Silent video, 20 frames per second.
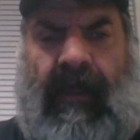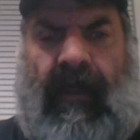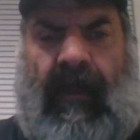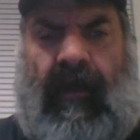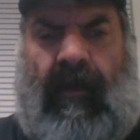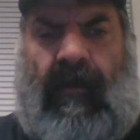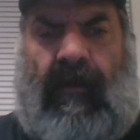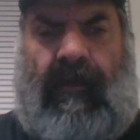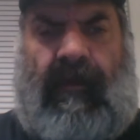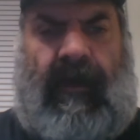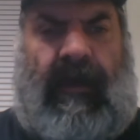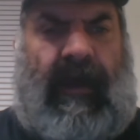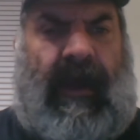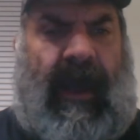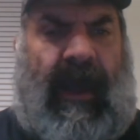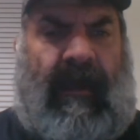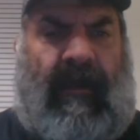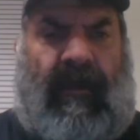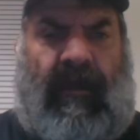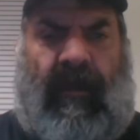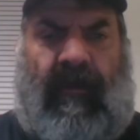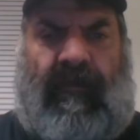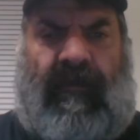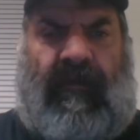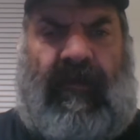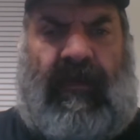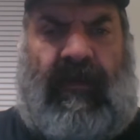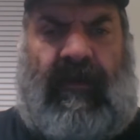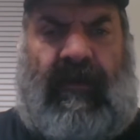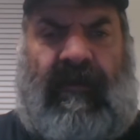you know, I don't
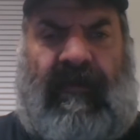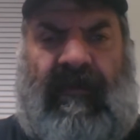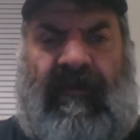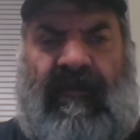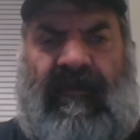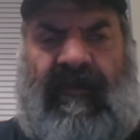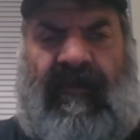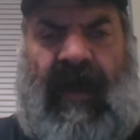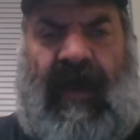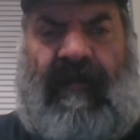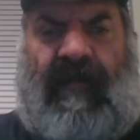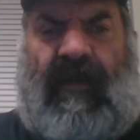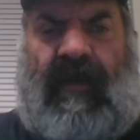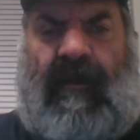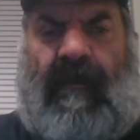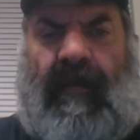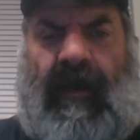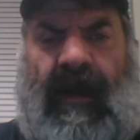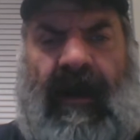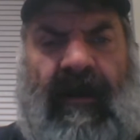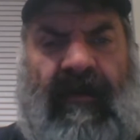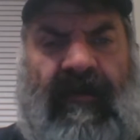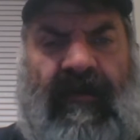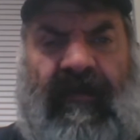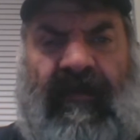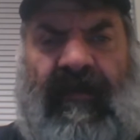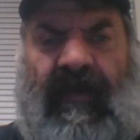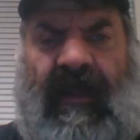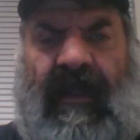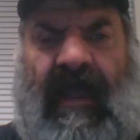know, for 500
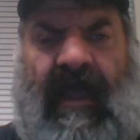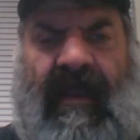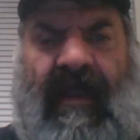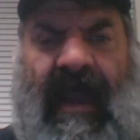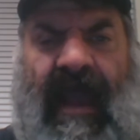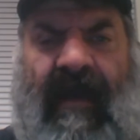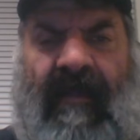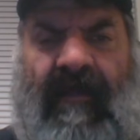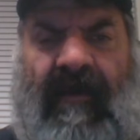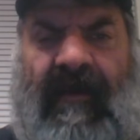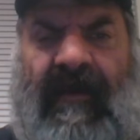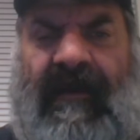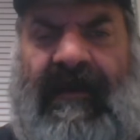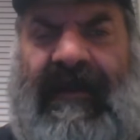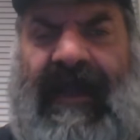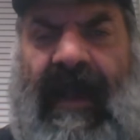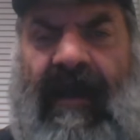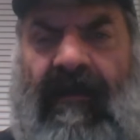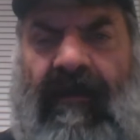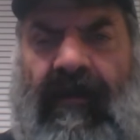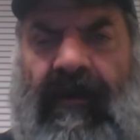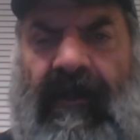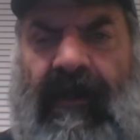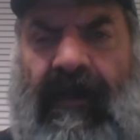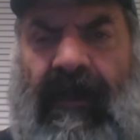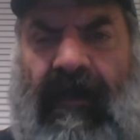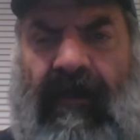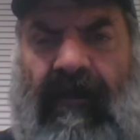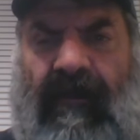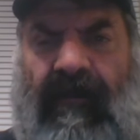bucks or eh, now they're down
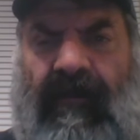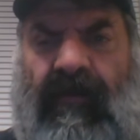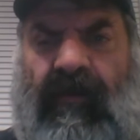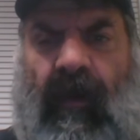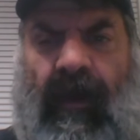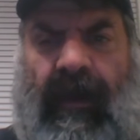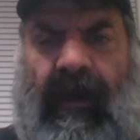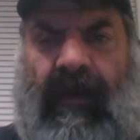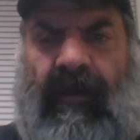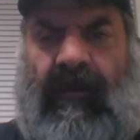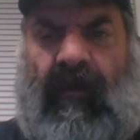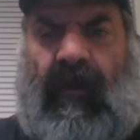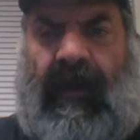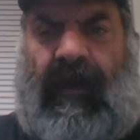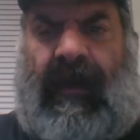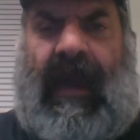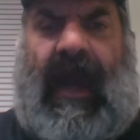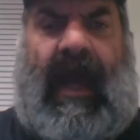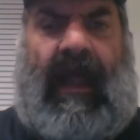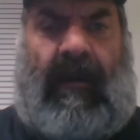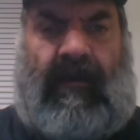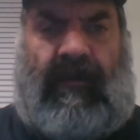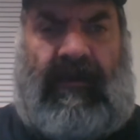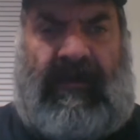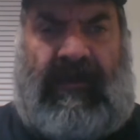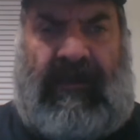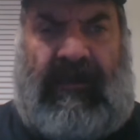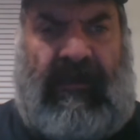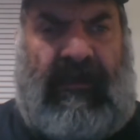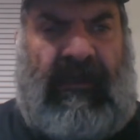to, you know, 20 $20.
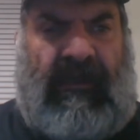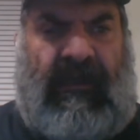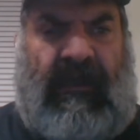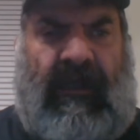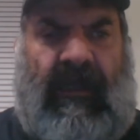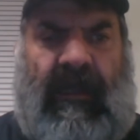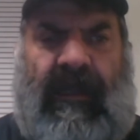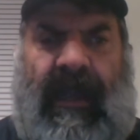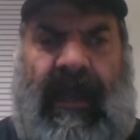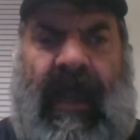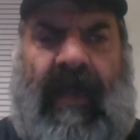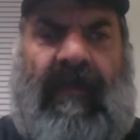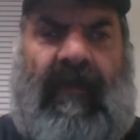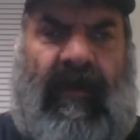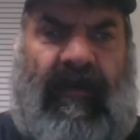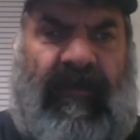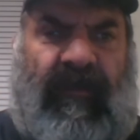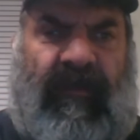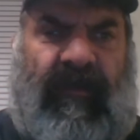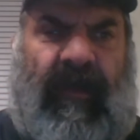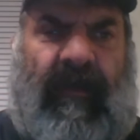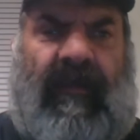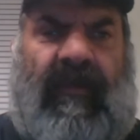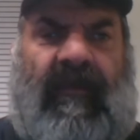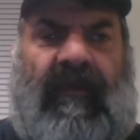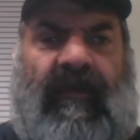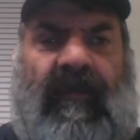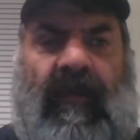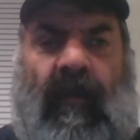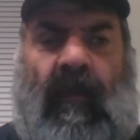Now there are some
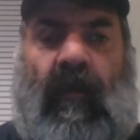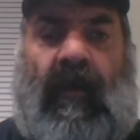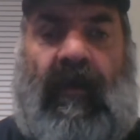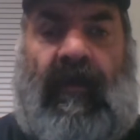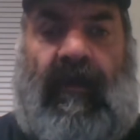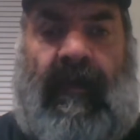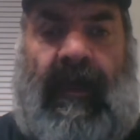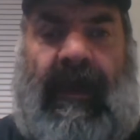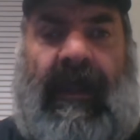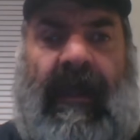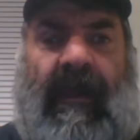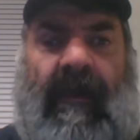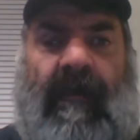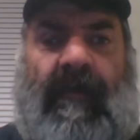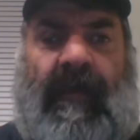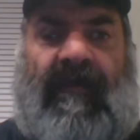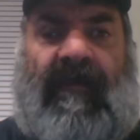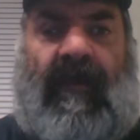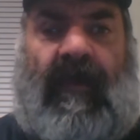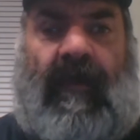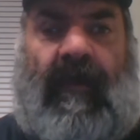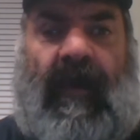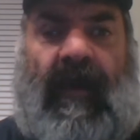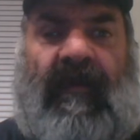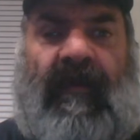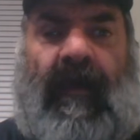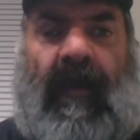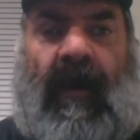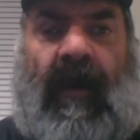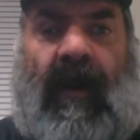that are still worth money, but for the
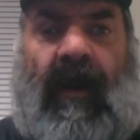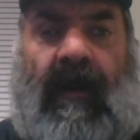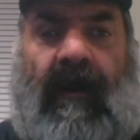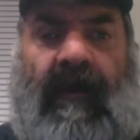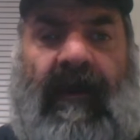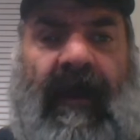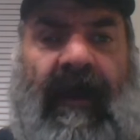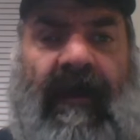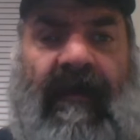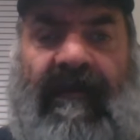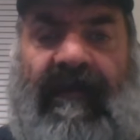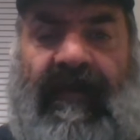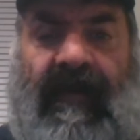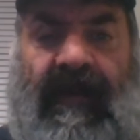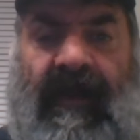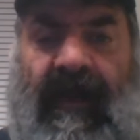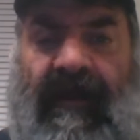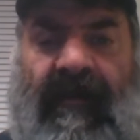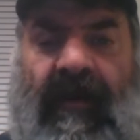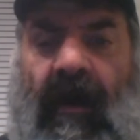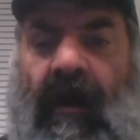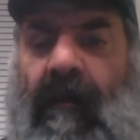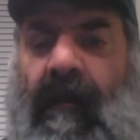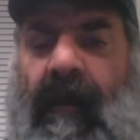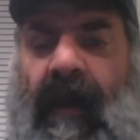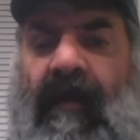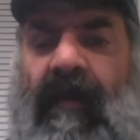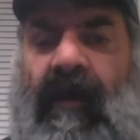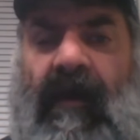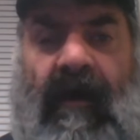most part, they've they've
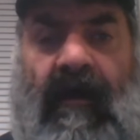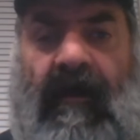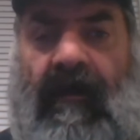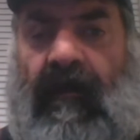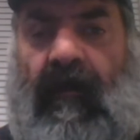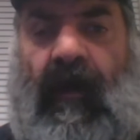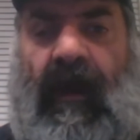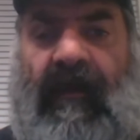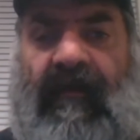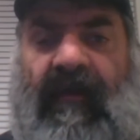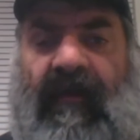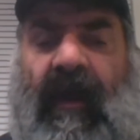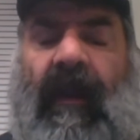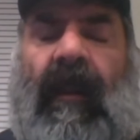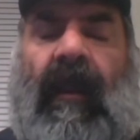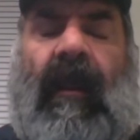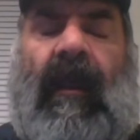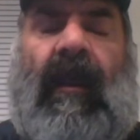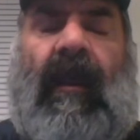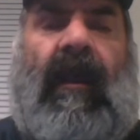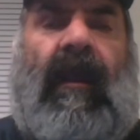gone by the the wayside.